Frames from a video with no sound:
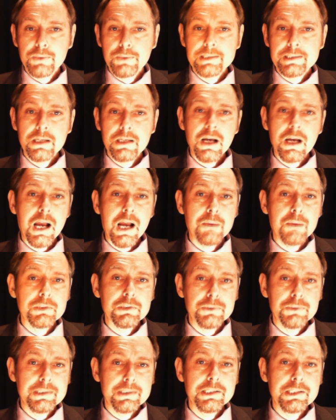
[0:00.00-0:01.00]
Twitter.
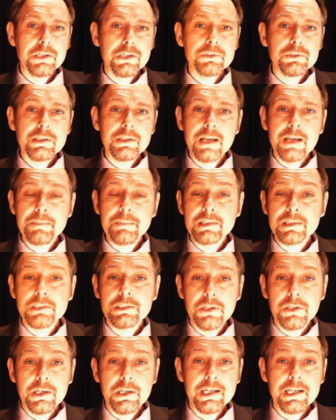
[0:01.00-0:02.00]
Our Twitter username
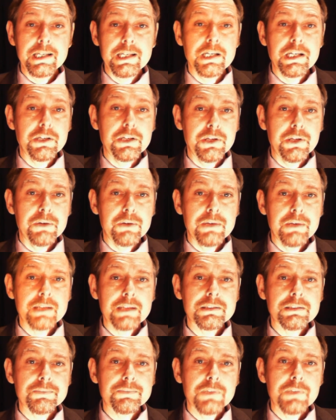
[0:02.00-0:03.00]
is
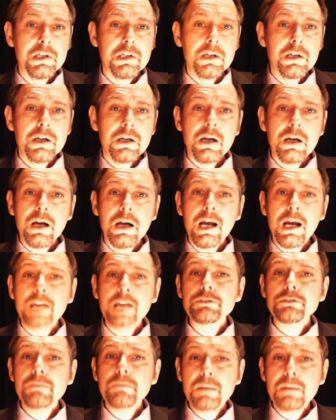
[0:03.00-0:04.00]
TheEUnit.
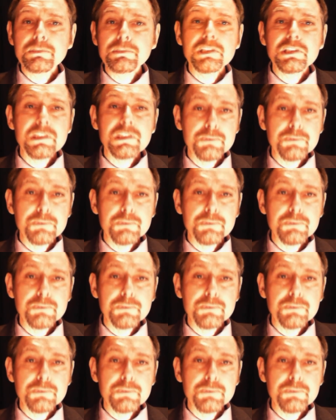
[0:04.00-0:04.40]
And remember to